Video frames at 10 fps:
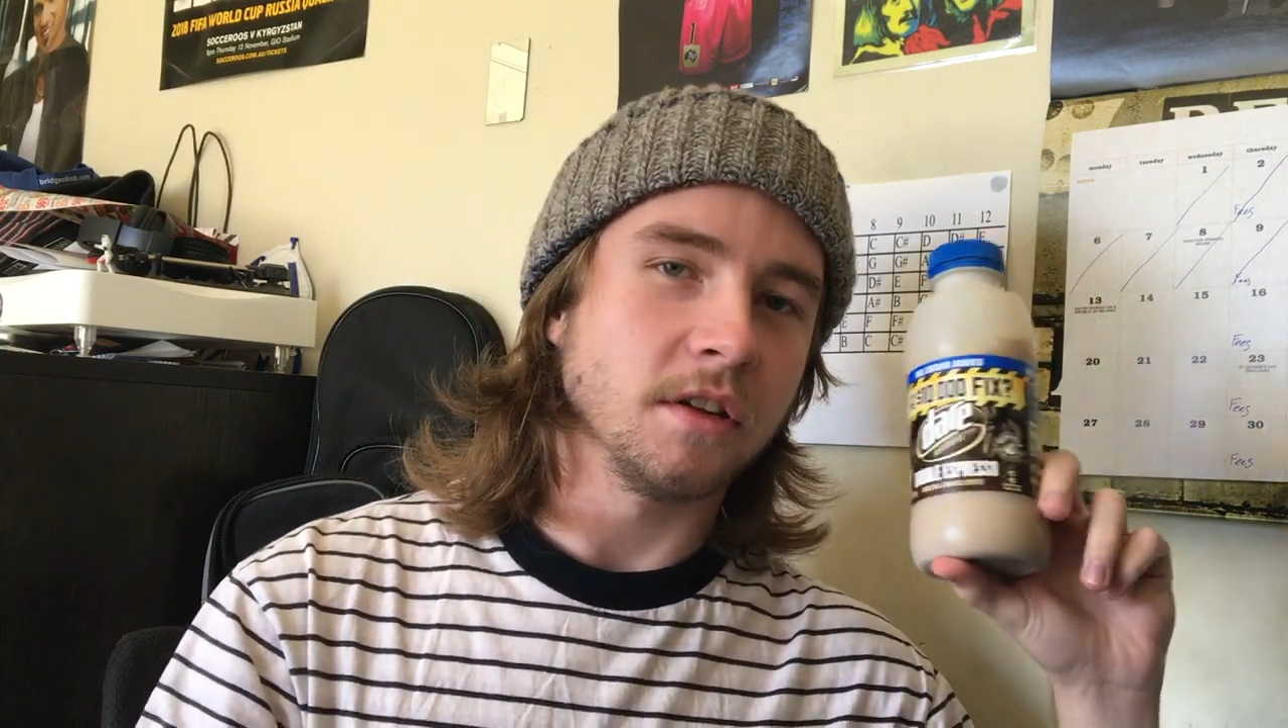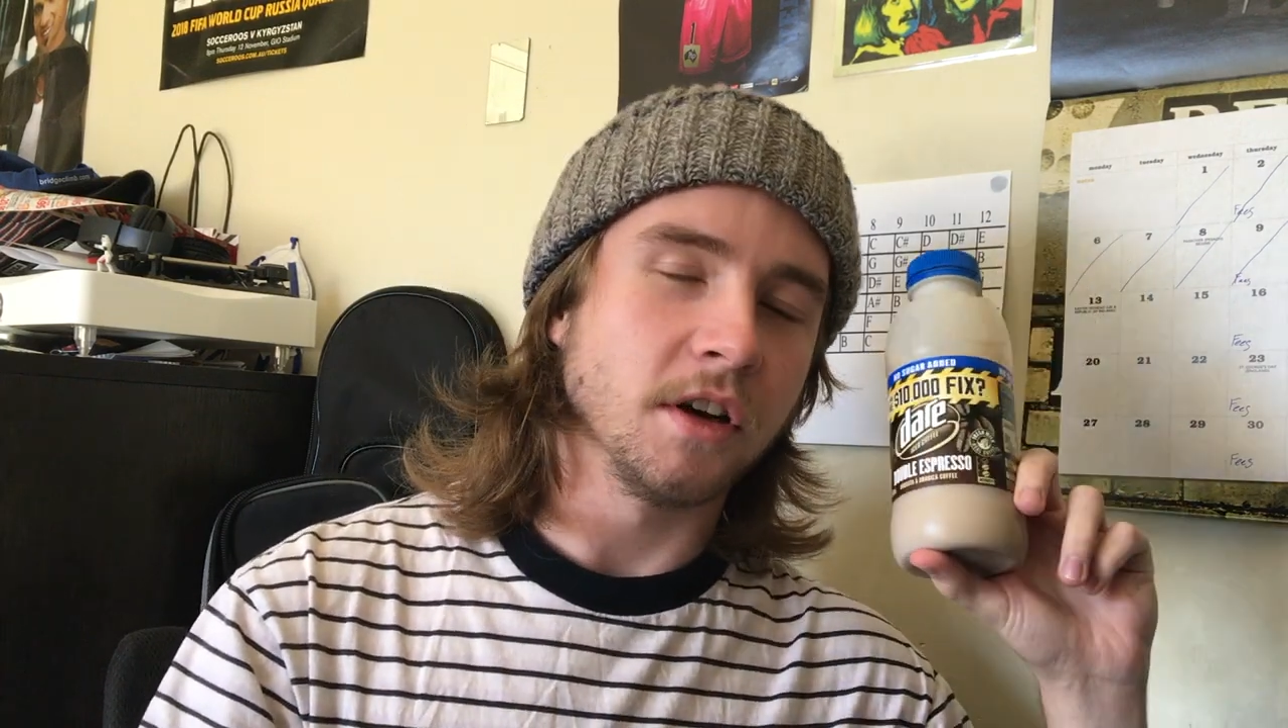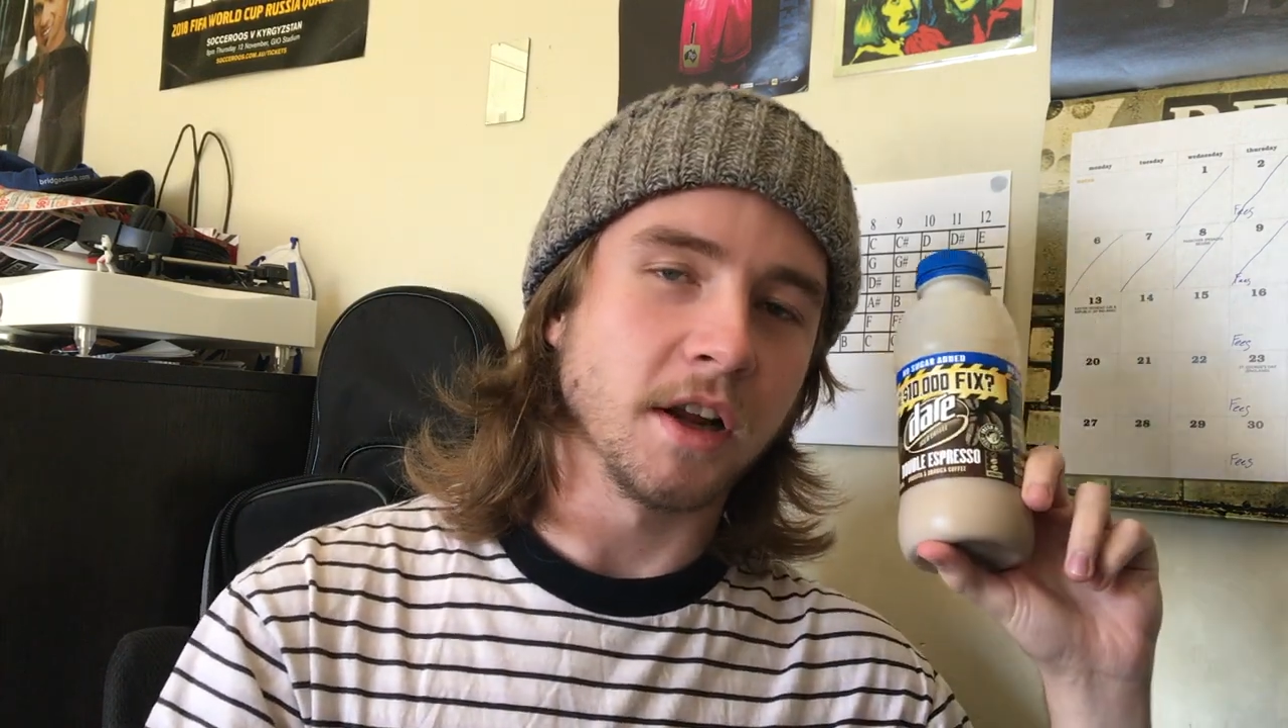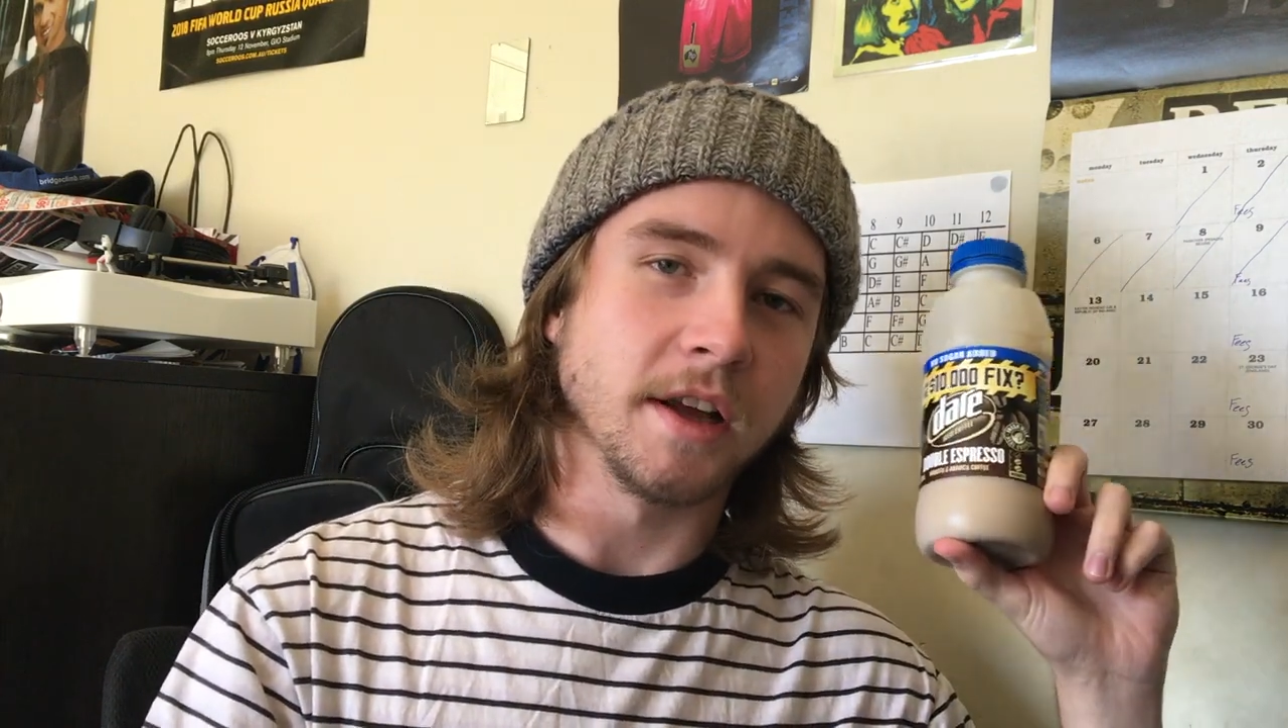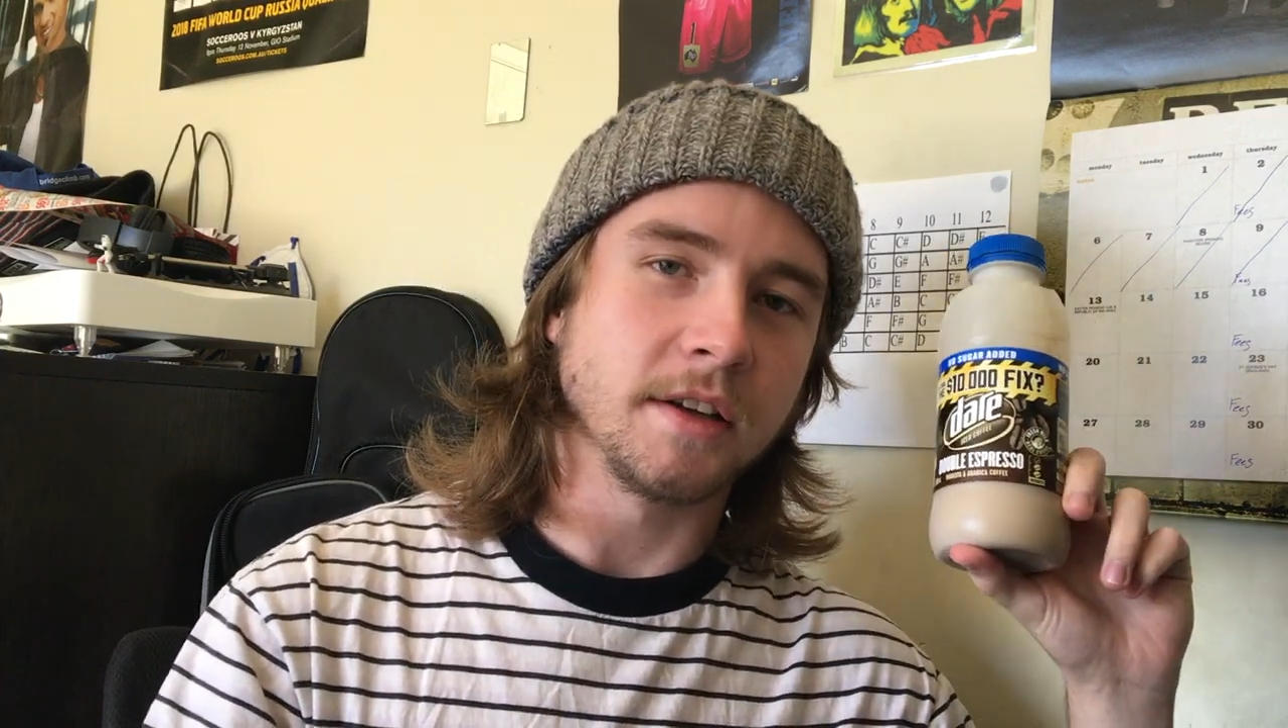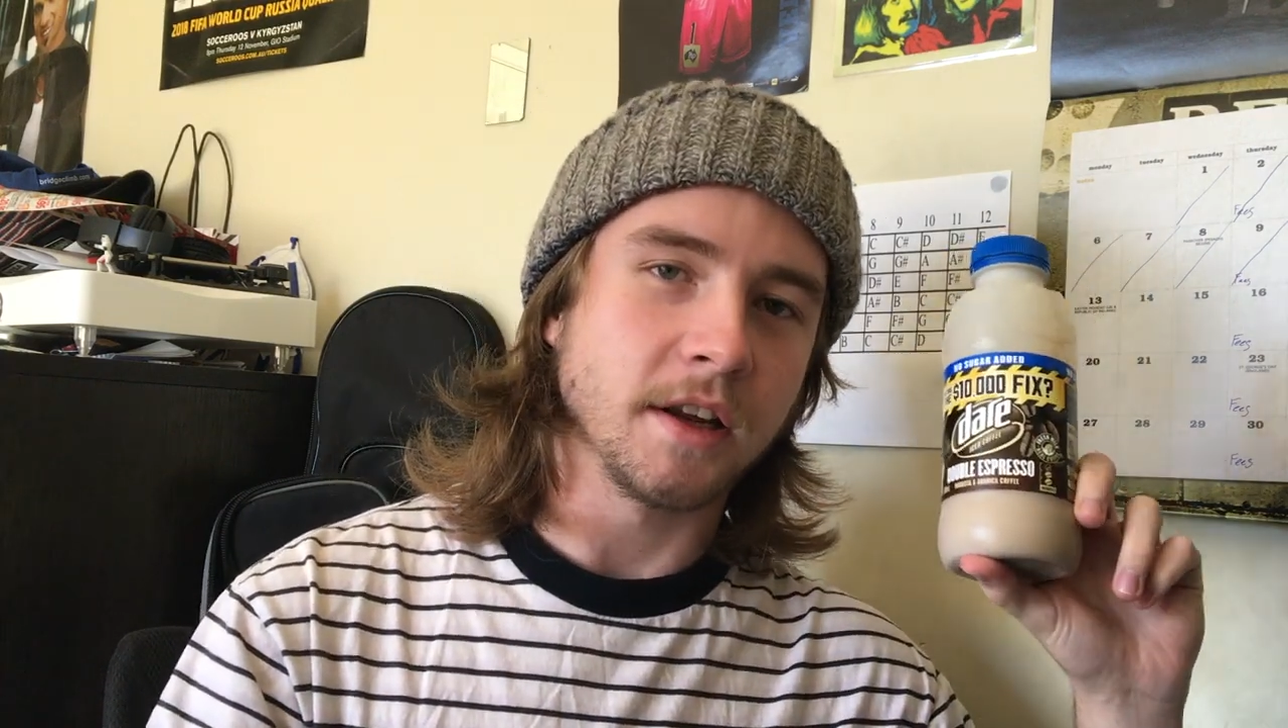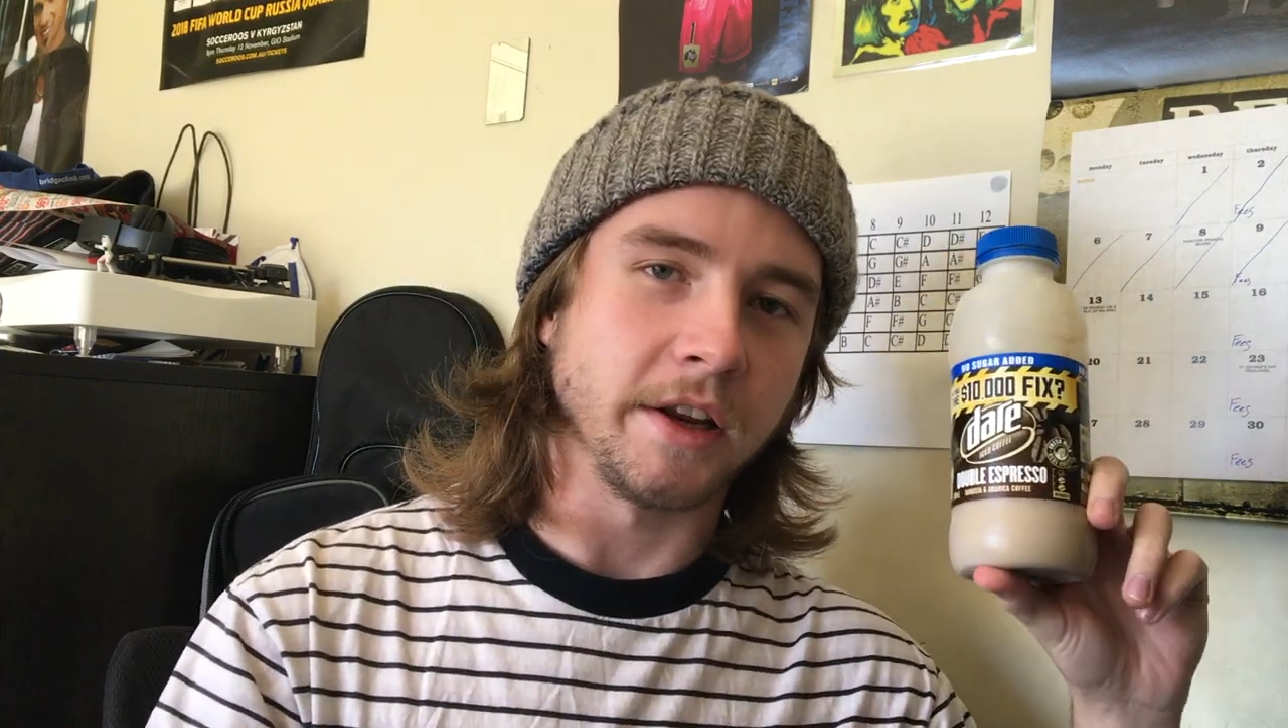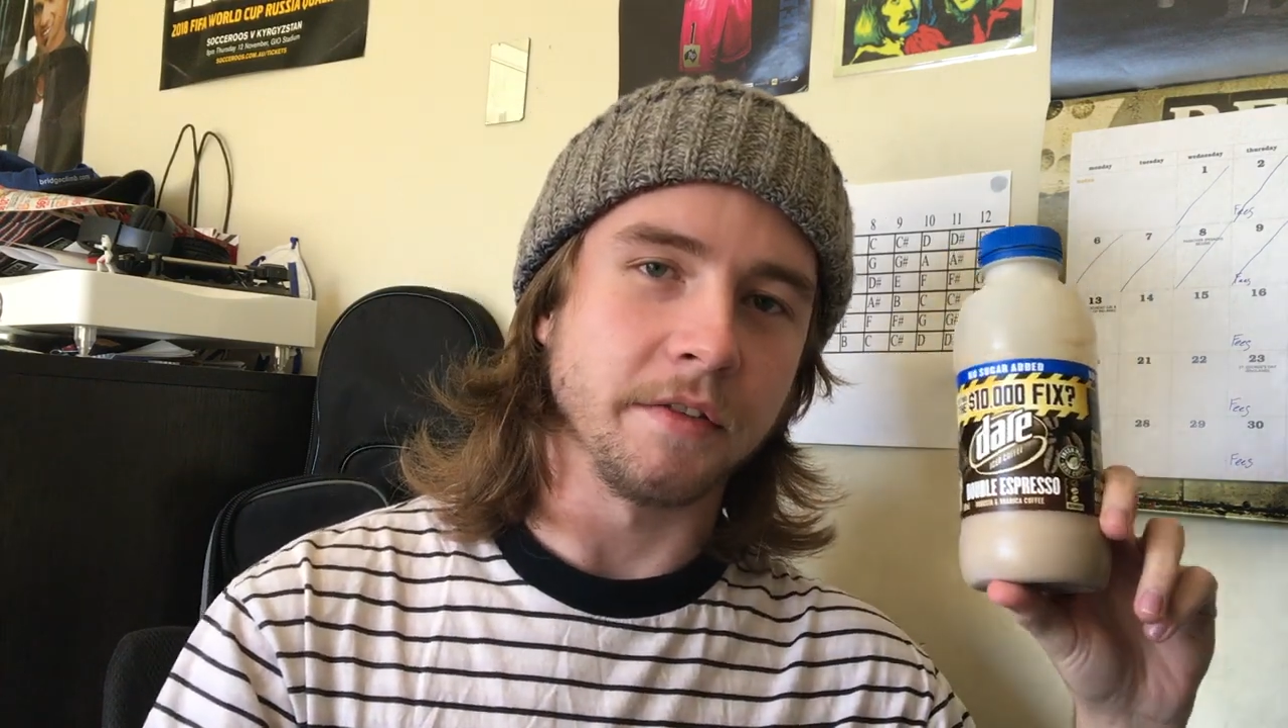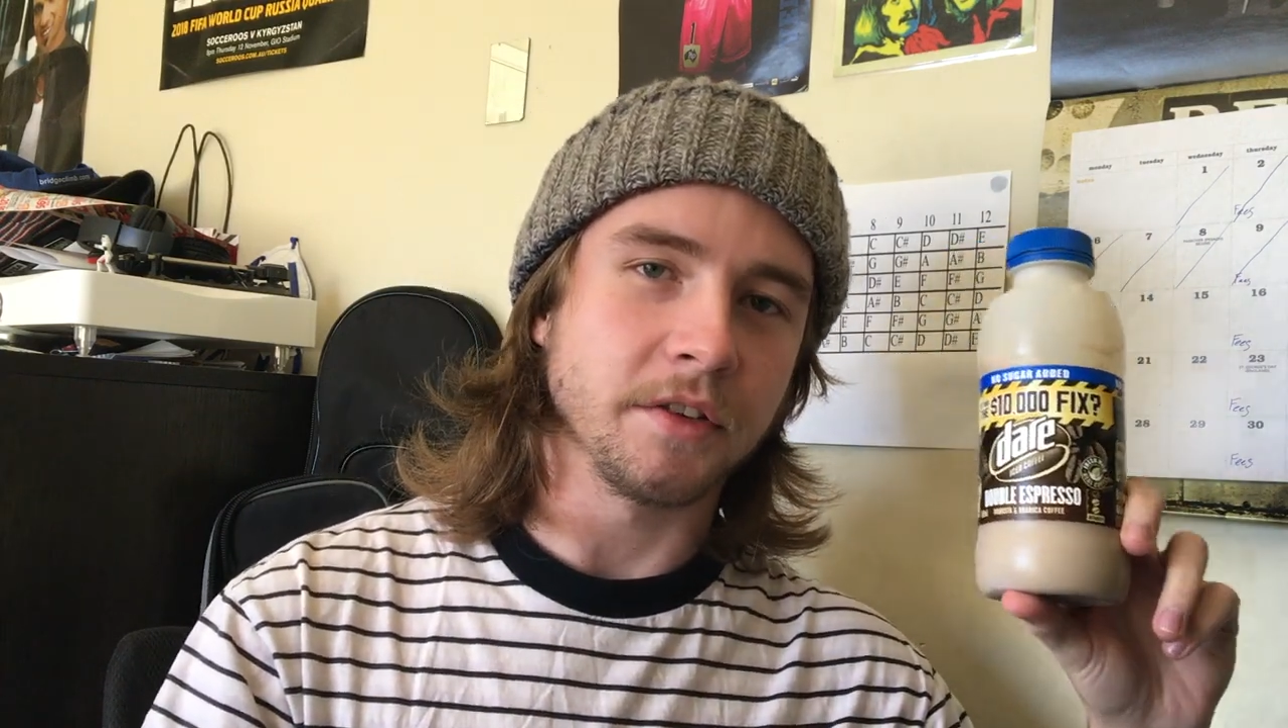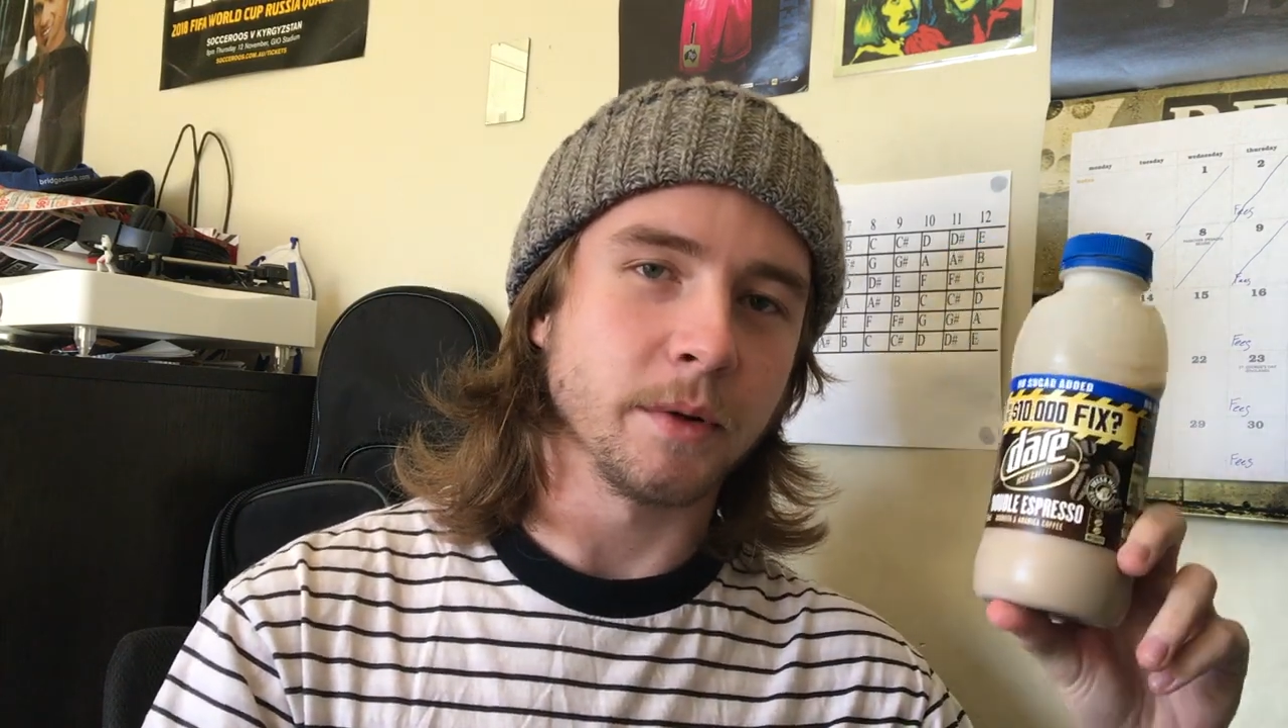I'm gonna
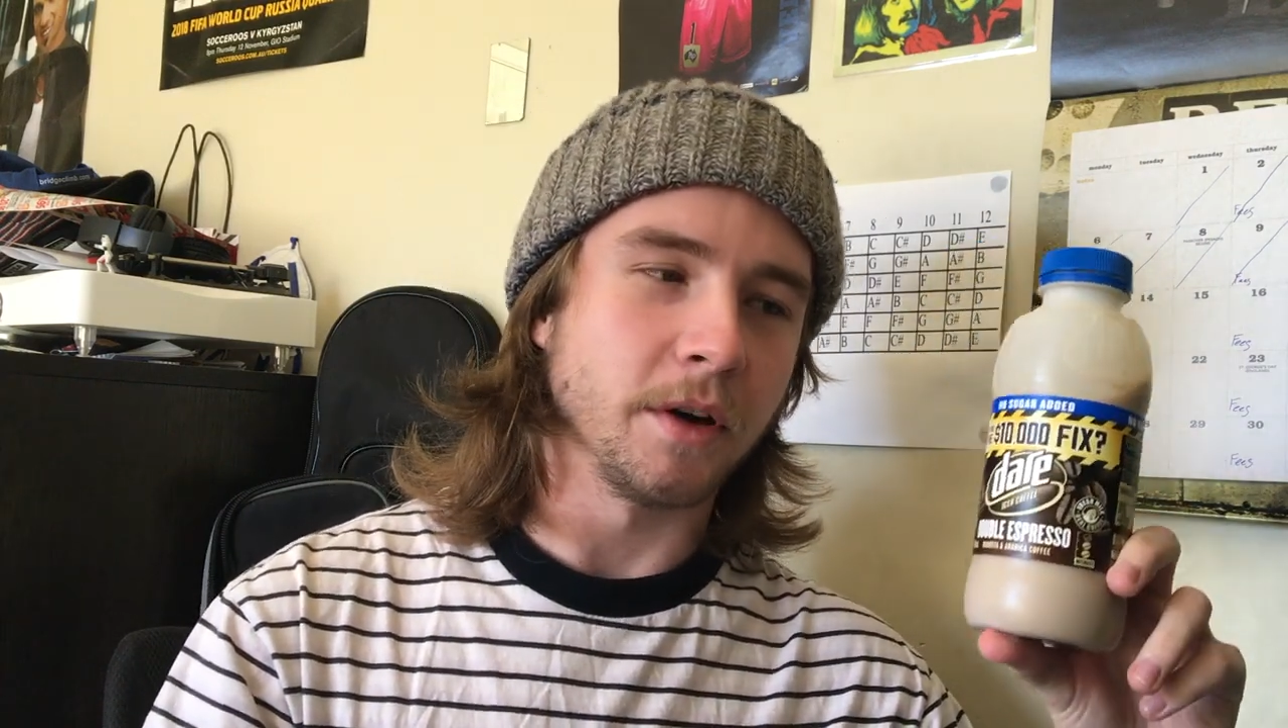give this one